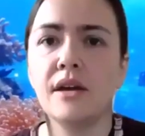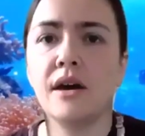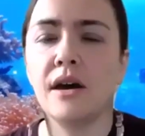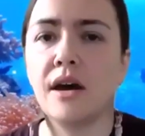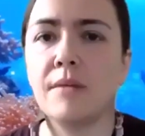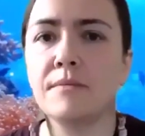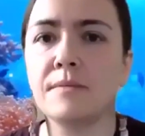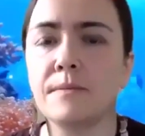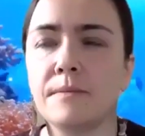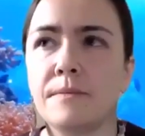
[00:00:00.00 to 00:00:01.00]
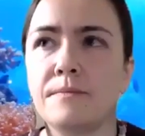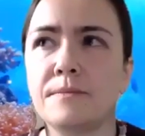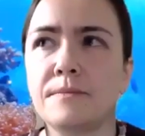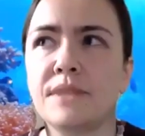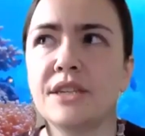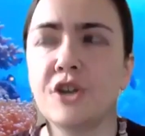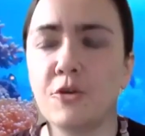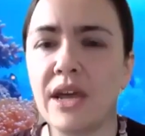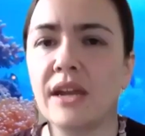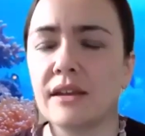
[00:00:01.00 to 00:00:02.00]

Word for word: Uh, the domain,